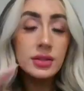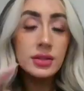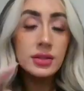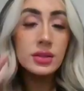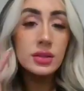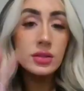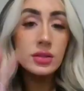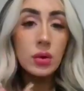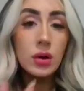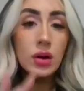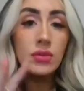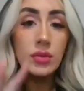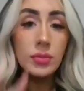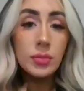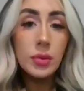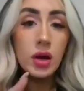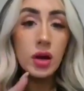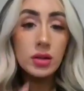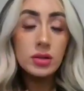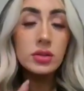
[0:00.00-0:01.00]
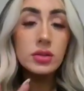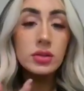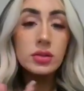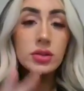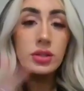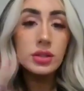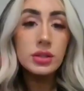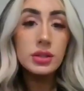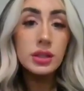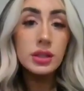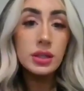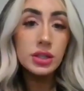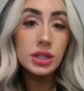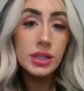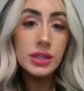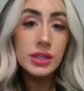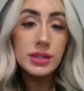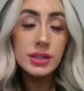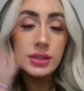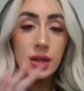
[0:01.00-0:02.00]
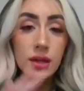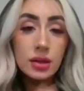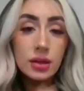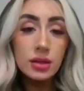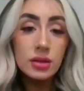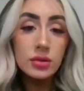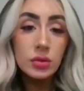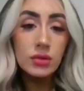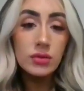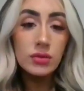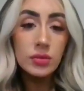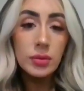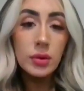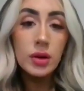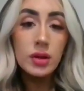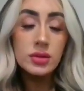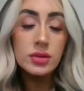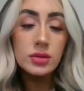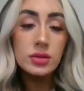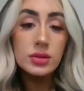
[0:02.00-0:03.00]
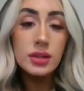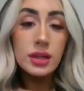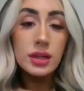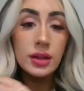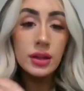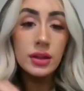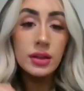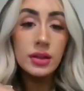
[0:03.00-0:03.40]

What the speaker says: there's the 12 apostles, just like Jesus had the 12 apostles, and